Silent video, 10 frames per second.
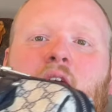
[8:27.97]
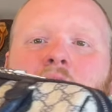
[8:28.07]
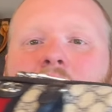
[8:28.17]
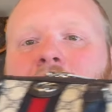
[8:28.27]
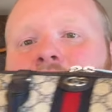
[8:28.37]

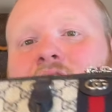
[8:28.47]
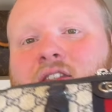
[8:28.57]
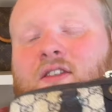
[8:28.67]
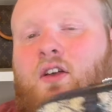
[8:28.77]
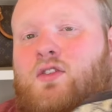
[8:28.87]
And this
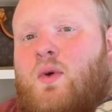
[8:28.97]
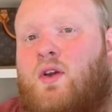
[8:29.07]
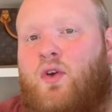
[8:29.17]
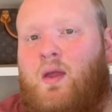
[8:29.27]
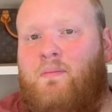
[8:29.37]
is also a
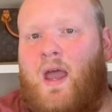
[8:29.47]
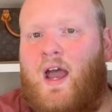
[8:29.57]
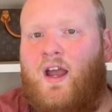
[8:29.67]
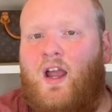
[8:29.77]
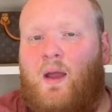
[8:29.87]
great
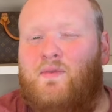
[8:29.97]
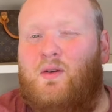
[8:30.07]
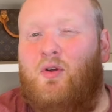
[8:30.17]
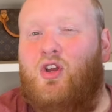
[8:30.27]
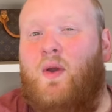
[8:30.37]
bag. I'm
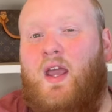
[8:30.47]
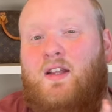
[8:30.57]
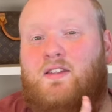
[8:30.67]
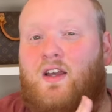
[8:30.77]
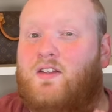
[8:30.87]
someone who
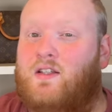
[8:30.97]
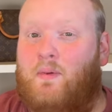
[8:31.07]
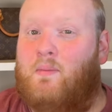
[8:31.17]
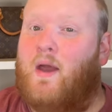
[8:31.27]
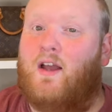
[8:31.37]
hates
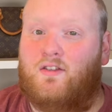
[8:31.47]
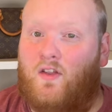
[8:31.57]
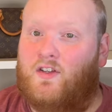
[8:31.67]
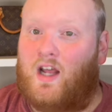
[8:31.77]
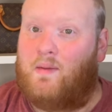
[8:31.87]
unzipping bags all
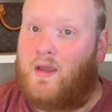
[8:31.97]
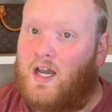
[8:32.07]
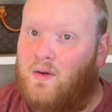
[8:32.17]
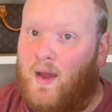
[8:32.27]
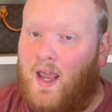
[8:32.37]
the time
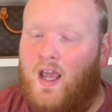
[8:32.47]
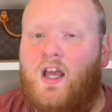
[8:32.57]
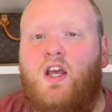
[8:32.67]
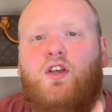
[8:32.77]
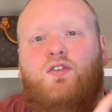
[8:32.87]
anyway,
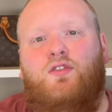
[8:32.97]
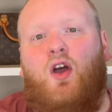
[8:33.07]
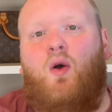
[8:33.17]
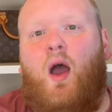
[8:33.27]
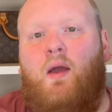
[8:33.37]

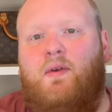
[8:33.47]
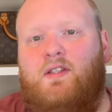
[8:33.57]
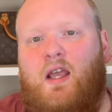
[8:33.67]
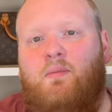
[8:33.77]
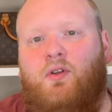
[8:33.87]
so I was
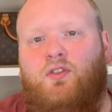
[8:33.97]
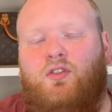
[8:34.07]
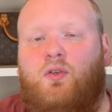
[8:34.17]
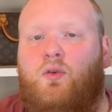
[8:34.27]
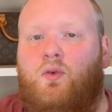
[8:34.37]
able
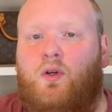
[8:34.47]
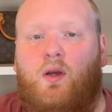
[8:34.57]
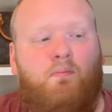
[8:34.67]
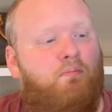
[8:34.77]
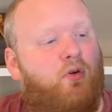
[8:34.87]
to
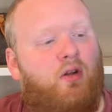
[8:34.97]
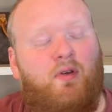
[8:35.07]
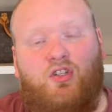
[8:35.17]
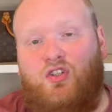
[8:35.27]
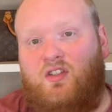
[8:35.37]
pretty
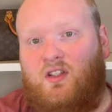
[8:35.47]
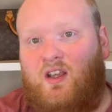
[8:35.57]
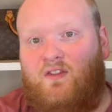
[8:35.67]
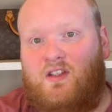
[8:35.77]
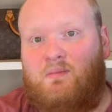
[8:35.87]
much just
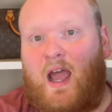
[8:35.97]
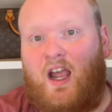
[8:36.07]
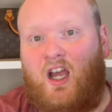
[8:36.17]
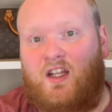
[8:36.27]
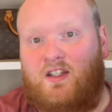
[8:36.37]
leave this
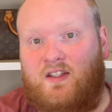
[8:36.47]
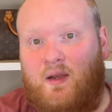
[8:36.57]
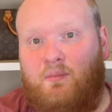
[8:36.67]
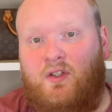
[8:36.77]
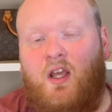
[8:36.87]
bag
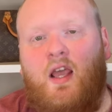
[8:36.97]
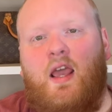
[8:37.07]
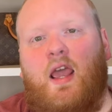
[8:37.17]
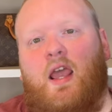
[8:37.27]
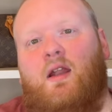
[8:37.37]
unzipped.
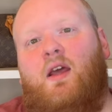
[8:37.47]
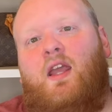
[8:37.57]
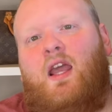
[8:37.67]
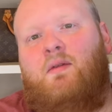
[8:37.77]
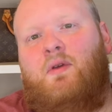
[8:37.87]
And
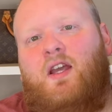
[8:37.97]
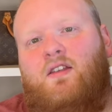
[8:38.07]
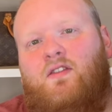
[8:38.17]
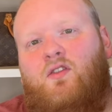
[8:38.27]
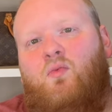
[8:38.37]
again,
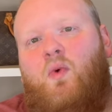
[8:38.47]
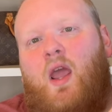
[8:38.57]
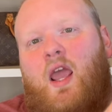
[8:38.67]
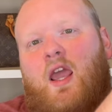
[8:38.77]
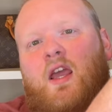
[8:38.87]
because of the
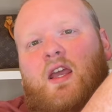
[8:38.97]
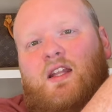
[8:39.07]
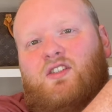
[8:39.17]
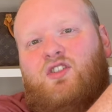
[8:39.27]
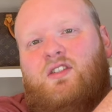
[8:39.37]
way
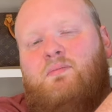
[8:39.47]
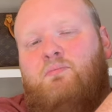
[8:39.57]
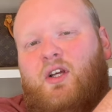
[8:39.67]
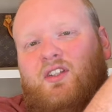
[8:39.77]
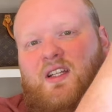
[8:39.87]
it's just
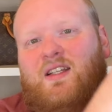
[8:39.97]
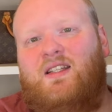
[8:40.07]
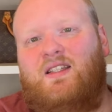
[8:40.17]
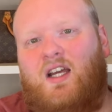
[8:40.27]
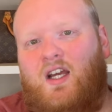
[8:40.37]
built and
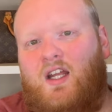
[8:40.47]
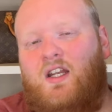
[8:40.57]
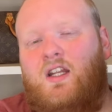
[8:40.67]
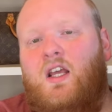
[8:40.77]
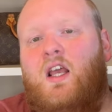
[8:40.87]

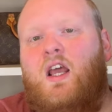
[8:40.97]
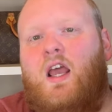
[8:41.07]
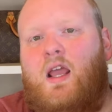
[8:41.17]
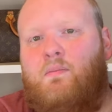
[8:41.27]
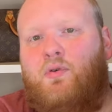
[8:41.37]
designed,
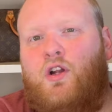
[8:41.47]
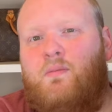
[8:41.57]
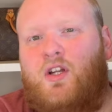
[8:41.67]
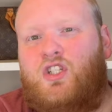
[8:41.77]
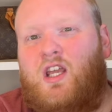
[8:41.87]
it pretty
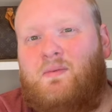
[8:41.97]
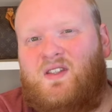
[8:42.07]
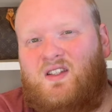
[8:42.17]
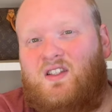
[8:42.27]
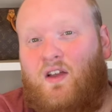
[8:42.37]
much keeps
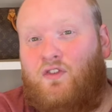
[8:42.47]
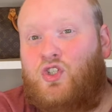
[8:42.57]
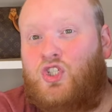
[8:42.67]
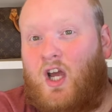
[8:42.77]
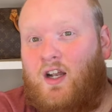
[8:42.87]
itself
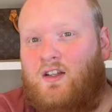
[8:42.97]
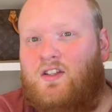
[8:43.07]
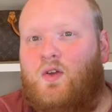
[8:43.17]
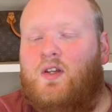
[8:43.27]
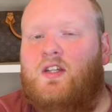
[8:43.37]
shut,
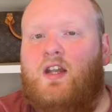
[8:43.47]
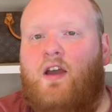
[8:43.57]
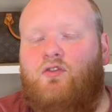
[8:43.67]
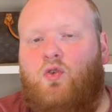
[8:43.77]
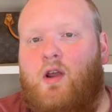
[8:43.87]
so I didn't
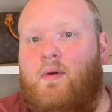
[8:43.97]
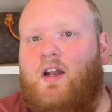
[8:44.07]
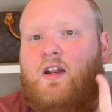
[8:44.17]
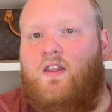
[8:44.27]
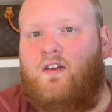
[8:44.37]
have to worry about
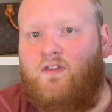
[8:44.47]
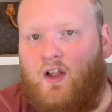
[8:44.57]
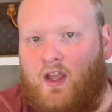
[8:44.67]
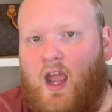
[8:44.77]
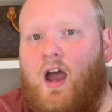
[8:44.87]
anything
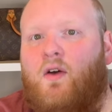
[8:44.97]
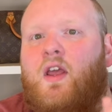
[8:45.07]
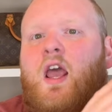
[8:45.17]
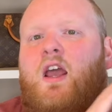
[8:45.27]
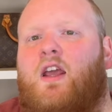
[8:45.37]
falling out,
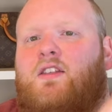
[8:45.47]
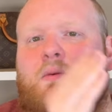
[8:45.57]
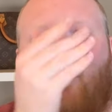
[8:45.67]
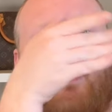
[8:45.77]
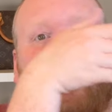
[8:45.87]

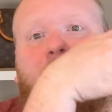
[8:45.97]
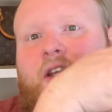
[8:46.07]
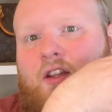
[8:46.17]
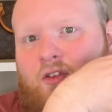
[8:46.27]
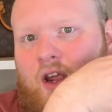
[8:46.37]
someone being able to
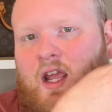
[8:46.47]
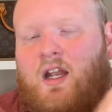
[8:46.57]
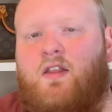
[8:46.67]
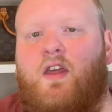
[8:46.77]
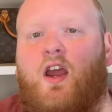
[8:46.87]
get their
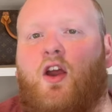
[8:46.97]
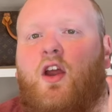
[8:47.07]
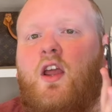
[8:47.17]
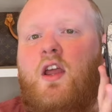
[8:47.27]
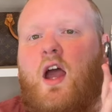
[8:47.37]
hand in
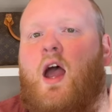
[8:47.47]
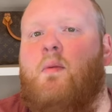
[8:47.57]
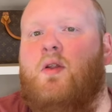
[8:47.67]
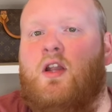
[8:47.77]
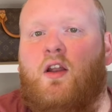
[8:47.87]
there,
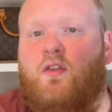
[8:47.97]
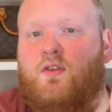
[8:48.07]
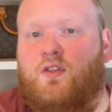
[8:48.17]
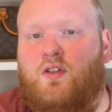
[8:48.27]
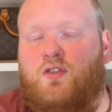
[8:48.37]
um, none of
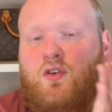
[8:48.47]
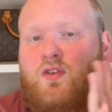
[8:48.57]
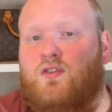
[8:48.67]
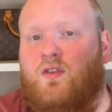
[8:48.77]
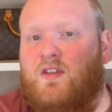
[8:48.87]
those
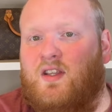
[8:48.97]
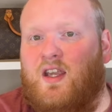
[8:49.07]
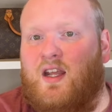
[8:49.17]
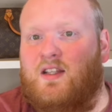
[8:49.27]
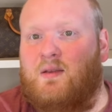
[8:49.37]
concerns. So this
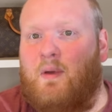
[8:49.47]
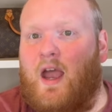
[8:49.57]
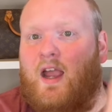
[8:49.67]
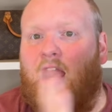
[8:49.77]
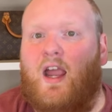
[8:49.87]
again is a
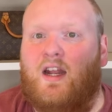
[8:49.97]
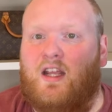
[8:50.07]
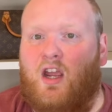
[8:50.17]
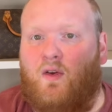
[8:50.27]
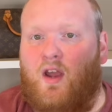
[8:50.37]
bag I kind
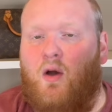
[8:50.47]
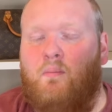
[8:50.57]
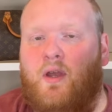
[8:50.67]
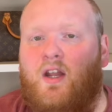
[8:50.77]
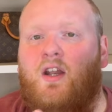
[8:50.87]
of carry
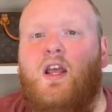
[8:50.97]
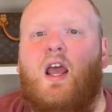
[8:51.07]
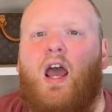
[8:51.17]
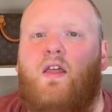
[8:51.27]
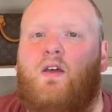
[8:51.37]
open,
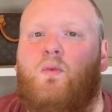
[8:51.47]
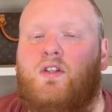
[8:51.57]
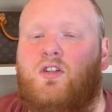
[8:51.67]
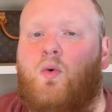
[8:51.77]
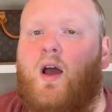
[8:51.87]
and then
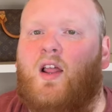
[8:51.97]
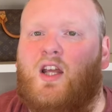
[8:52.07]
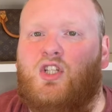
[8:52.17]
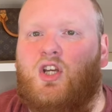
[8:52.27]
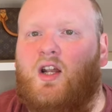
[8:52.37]
once in a while
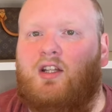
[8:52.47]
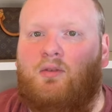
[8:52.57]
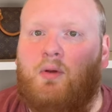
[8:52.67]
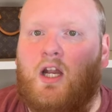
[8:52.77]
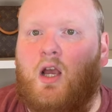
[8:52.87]
I'd shut it,
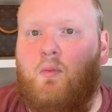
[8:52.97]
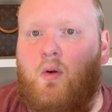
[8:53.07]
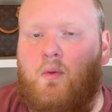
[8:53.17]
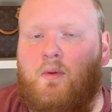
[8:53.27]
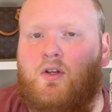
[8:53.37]
depending on
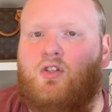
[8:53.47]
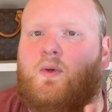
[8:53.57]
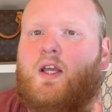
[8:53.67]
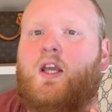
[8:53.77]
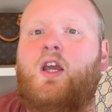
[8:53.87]
what we were
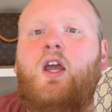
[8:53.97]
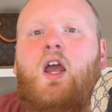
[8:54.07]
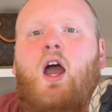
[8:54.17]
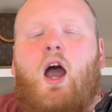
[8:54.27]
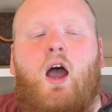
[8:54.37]
doing.
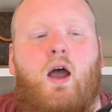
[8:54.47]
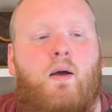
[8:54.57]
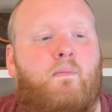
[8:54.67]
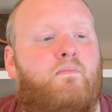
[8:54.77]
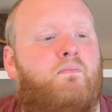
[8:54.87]

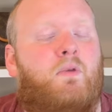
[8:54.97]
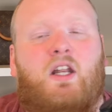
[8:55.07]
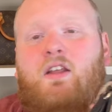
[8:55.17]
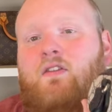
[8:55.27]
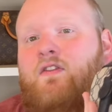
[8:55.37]
Um, but
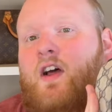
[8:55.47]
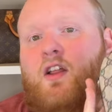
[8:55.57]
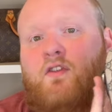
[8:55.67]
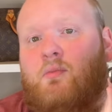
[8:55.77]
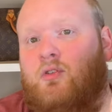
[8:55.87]
it even fell
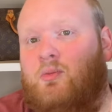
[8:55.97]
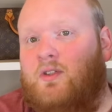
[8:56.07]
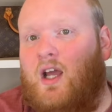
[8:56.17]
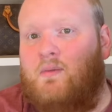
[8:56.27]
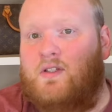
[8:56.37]
over multiple
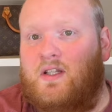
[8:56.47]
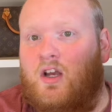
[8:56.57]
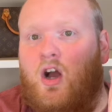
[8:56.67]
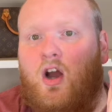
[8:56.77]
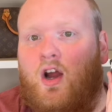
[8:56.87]
times in the
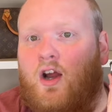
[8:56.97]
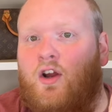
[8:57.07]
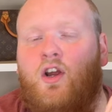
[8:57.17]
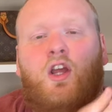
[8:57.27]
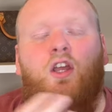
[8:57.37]

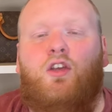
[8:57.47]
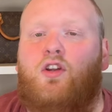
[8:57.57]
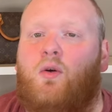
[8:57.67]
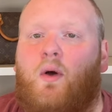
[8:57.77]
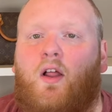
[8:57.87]
car, you
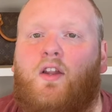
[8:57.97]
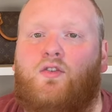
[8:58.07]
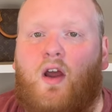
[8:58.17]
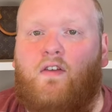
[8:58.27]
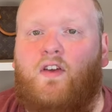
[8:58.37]
know, while in
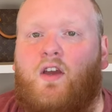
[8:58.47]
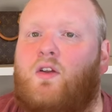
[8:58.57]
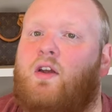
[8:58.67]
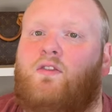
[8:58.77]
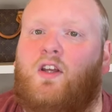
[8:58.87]
traffic,
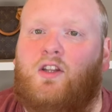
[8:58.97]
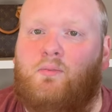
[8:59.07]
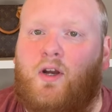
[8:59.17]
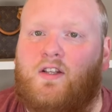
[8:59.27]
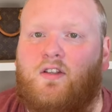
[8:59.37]
and you have to hit the
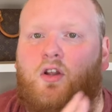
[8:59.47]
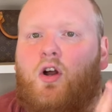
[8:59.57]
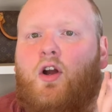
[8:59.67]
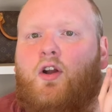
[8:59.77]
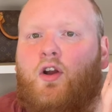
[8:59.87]
brakes a little
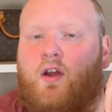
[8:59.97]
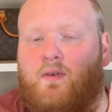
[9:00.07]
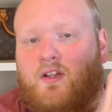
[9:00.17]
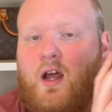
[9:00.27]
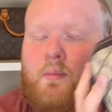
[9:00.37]
harder, it
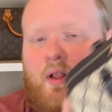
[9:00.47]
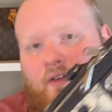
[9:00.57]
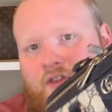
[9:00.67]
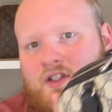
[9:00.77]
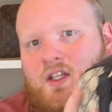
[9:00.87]
would topple
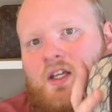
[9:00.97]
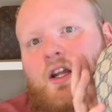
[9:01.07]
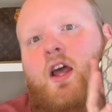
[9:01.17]
off the seat